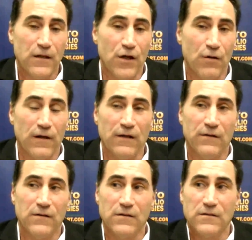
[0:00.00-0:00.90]

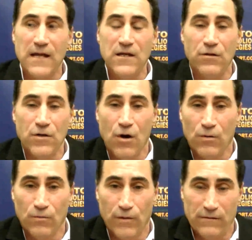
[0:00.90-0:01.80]
The 10-year
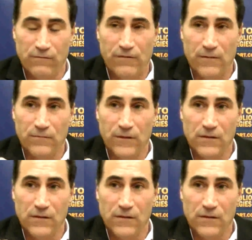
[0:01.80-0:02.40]
note went from,